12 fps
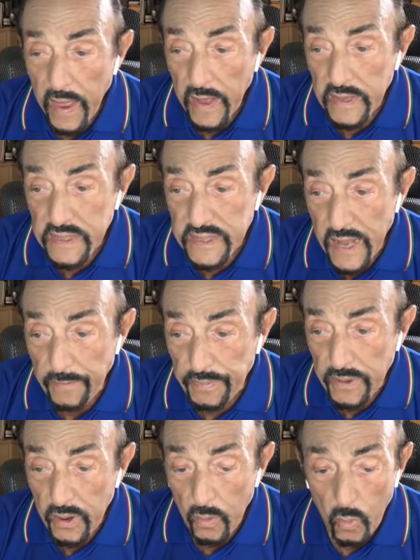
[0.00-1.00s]

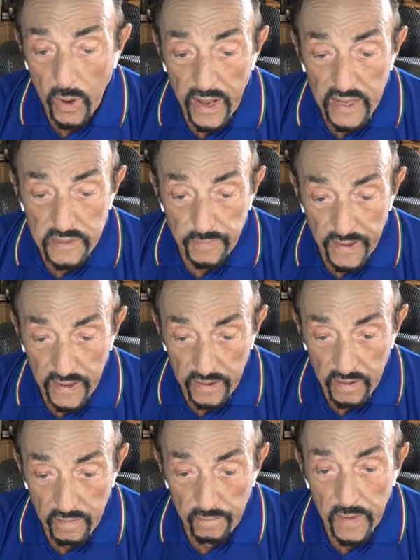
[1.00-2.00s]
Accept what has
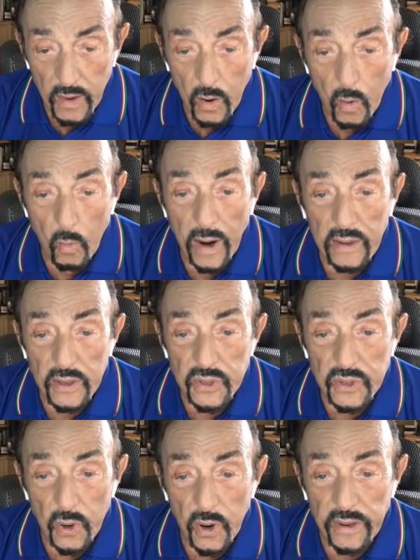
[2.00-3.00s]
been while
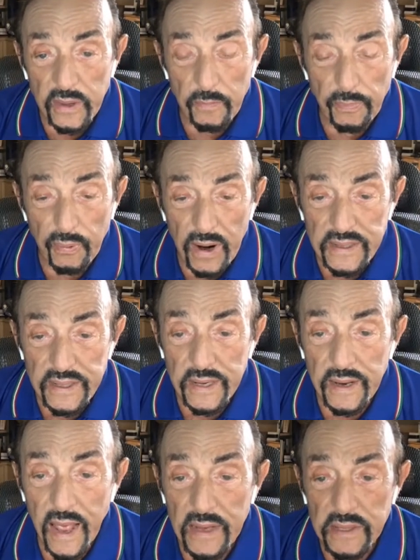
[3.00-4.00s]
enjoying the
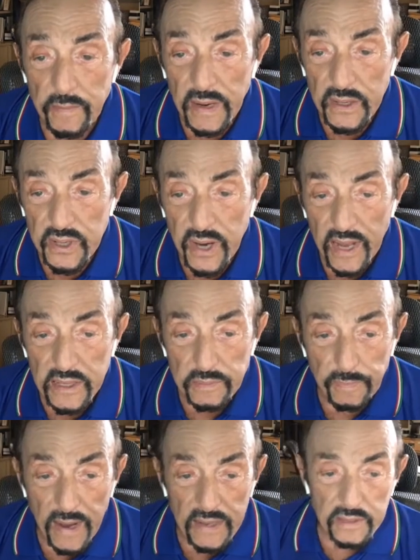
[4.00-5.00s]
present as much as
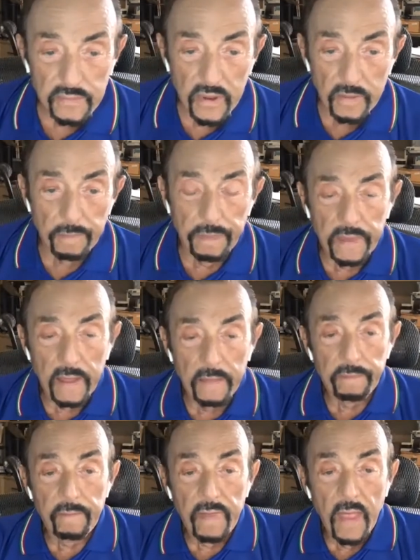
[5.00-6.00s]
possible.
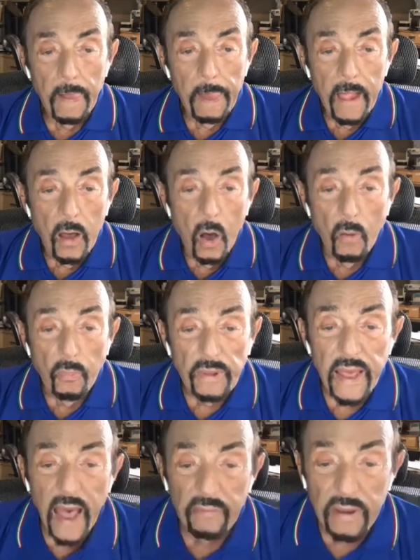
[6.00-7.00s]

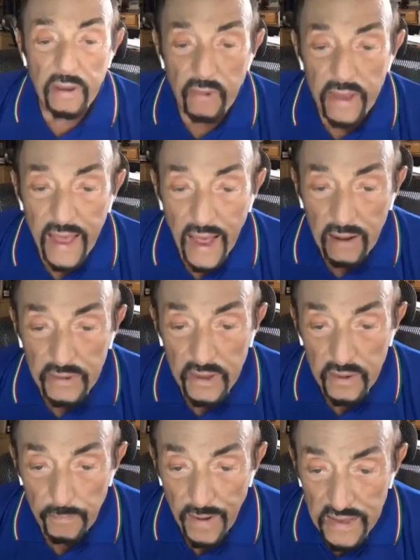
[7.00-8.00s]
Hopefully, having recounted
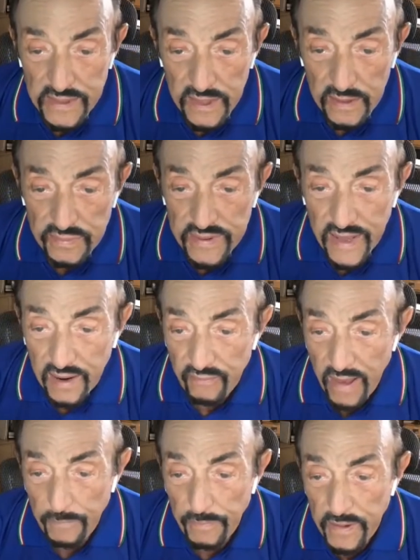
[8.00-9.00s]
the positives that have
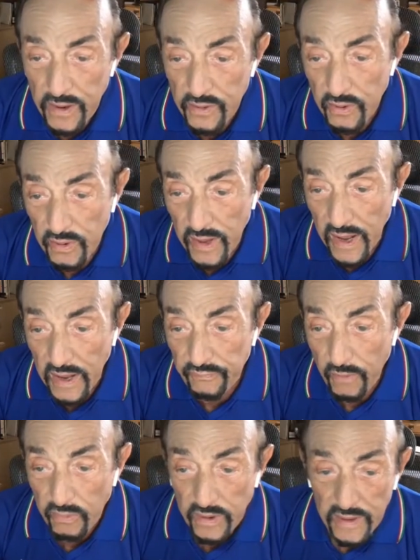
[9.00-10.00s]
happened in your life
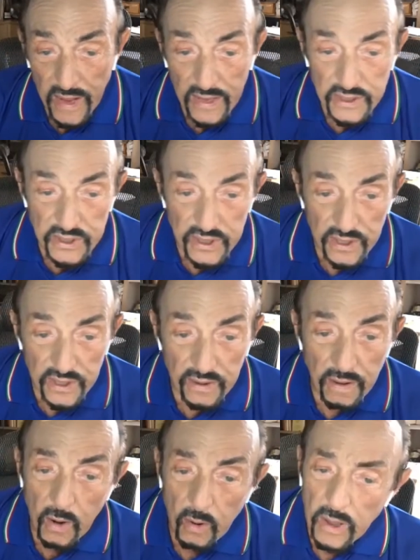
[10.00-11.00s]
over the last
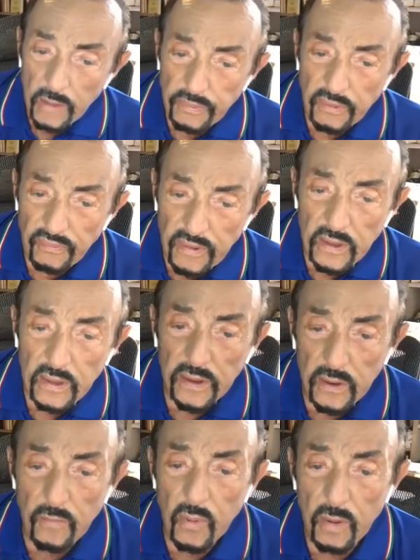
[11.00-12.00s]
year will help you feel a
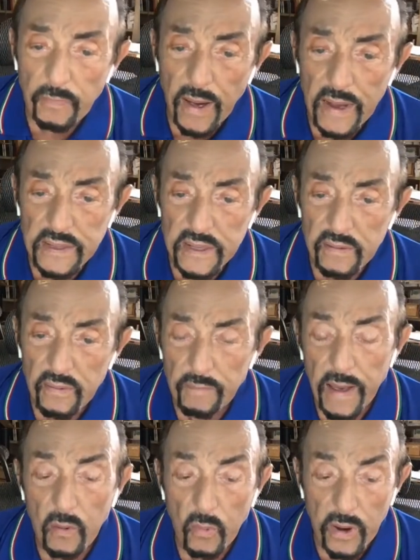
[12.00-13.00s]
little more positive
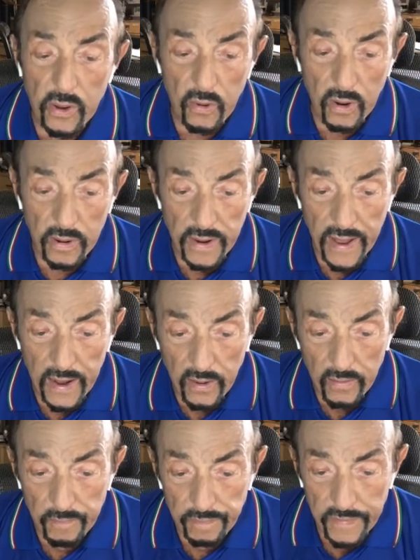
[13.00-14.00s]
about where you are now.